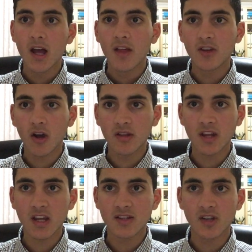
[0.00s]
The only
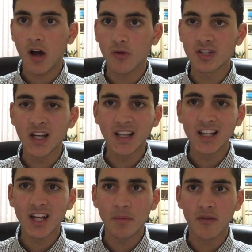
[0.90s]
thing is, I was in a
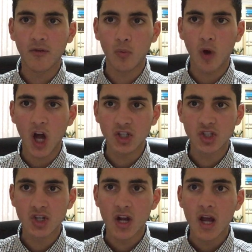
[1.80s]
little bit of a
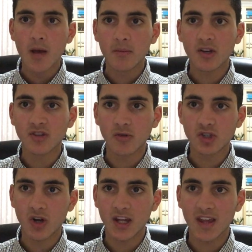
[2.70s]
rush because I
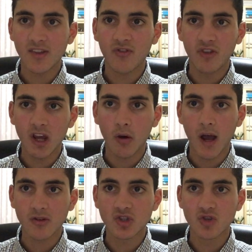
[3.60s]
was trying to get this video
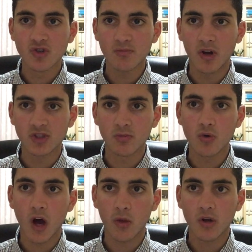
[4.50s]
out as soon as
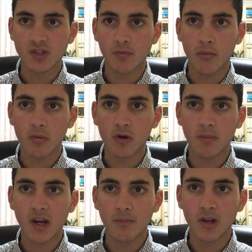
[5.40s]
possible. Otherwise, I probably would have
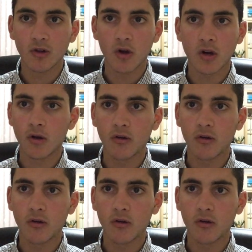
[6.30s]
been a bit longer and I